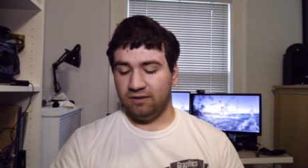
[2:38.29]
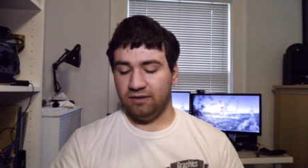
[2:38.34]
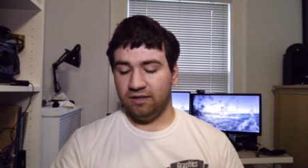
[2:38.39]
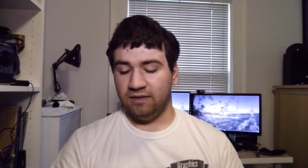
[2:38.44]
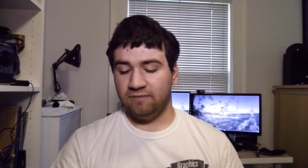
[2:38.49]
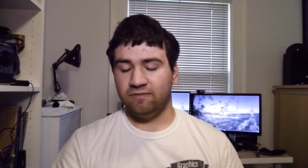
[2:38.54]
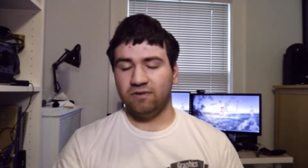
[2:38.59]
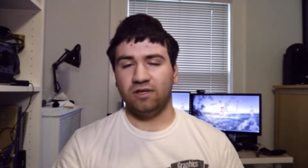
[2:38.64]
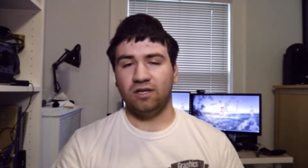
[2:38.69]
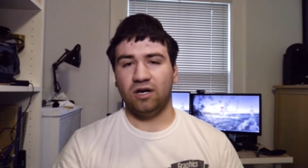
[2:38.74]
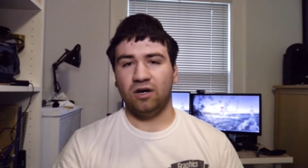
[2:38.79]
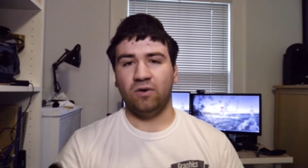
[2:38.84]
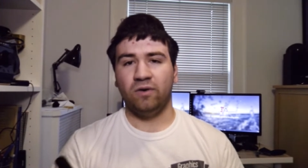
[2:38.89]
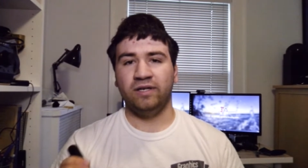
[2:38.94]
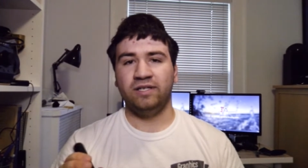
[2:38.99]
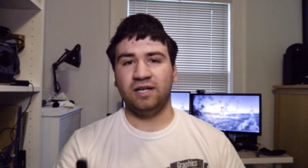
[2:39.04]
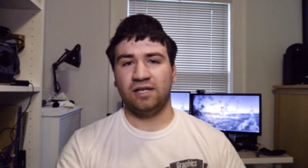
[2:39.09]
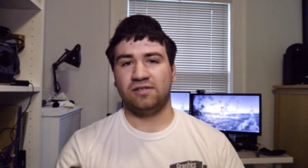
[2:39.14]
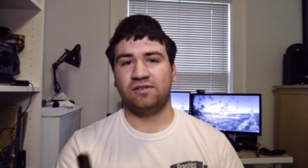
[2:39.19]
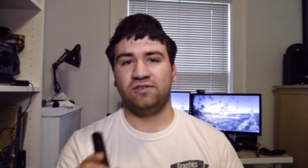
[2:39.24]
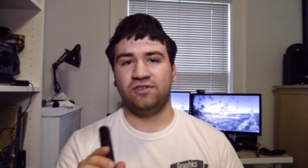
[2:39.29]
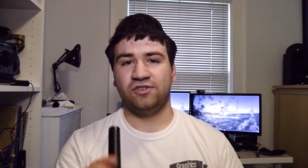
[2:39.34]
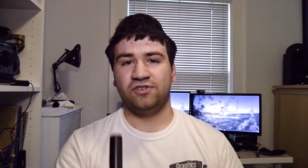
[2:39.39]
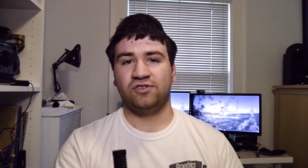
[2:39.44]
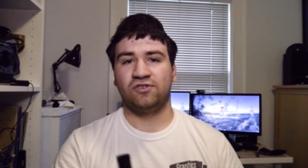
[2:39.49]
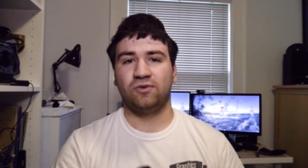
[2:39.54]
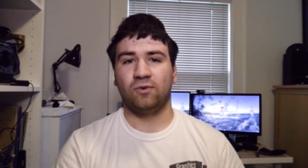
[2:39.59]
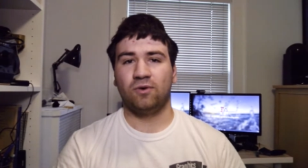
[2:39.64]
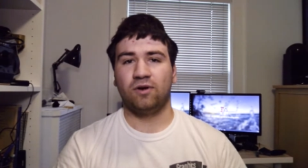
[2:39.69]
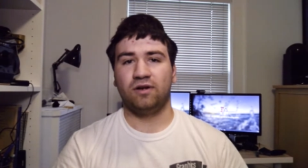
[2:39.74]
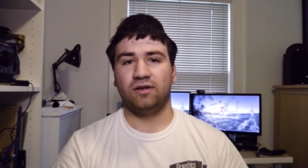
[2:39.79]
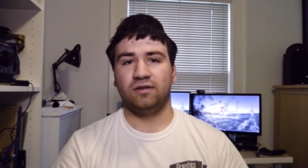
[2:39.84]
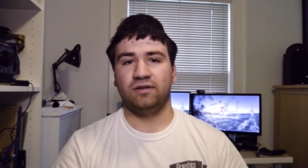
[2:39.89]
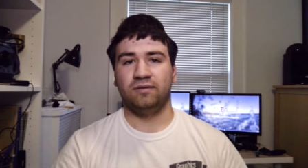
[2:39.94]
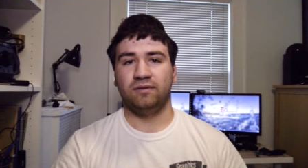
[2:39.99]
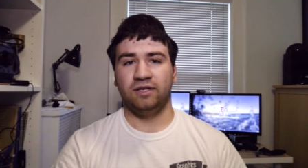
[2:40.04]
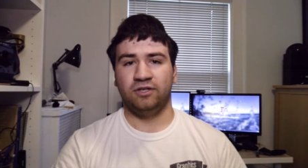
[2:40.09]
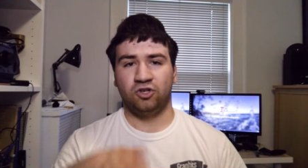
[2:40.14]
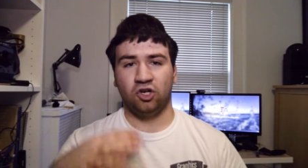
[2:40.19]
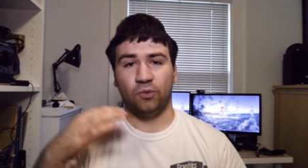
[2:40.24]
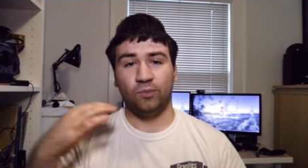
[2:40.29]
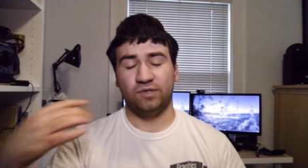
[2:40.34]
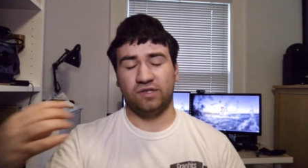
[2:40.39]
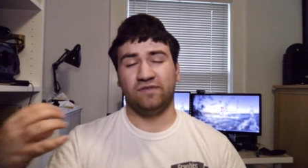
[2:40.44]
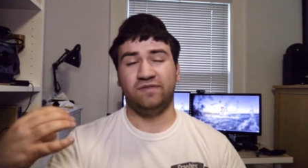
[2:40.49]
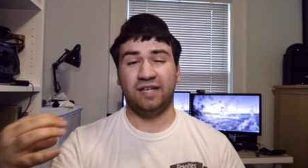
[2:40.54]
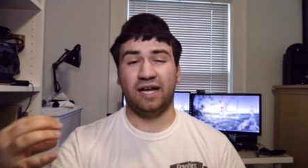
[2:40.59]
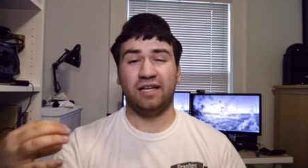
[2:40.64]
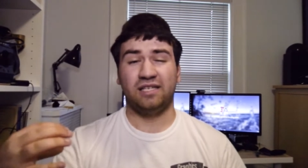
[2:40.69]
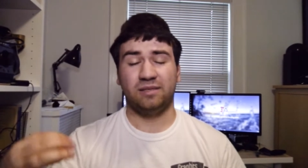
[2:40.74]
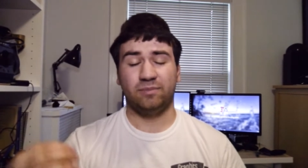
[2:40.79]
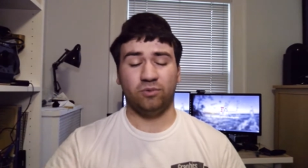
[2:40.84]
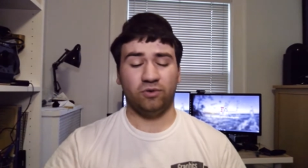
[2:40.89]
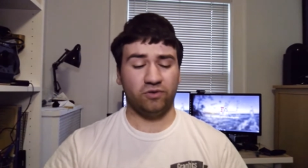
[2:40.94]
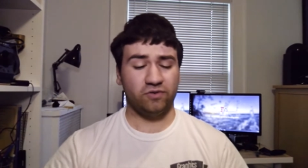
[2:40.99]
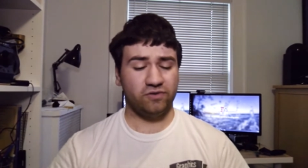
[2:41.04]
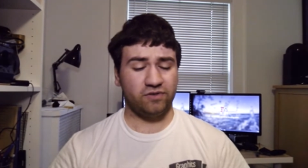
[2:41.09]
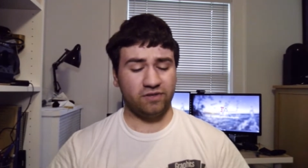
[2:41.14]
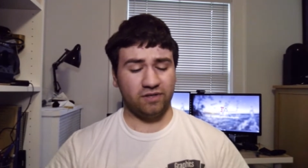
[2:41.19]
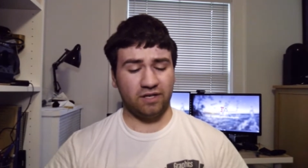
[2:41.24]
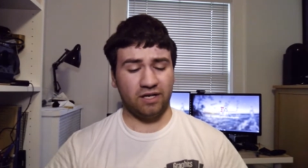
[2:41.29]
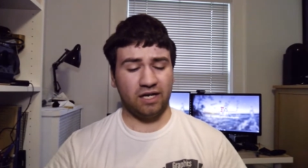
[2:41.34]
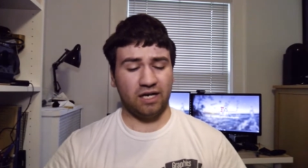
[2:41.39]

Even though it doesn't distort in terms of decibels,